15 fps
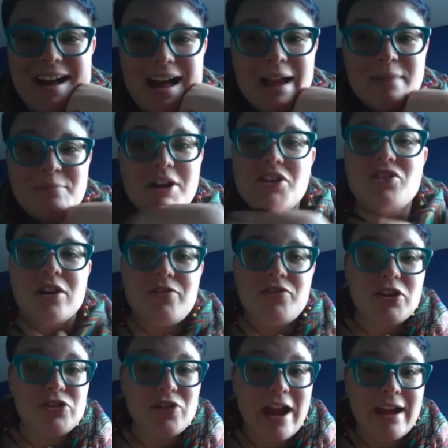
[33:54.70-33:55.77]
I'm not sure if
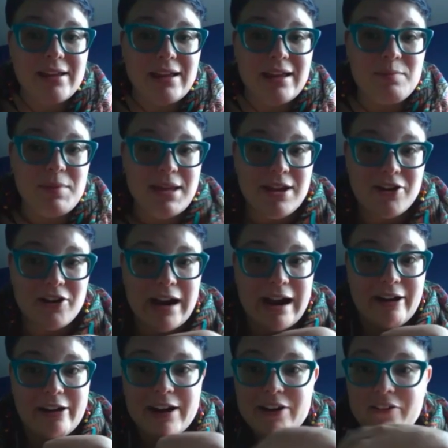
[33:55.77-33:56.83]
you're dragging me or
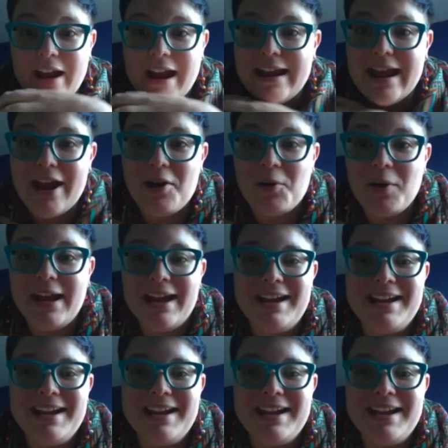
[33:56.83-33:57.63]
Eric right now.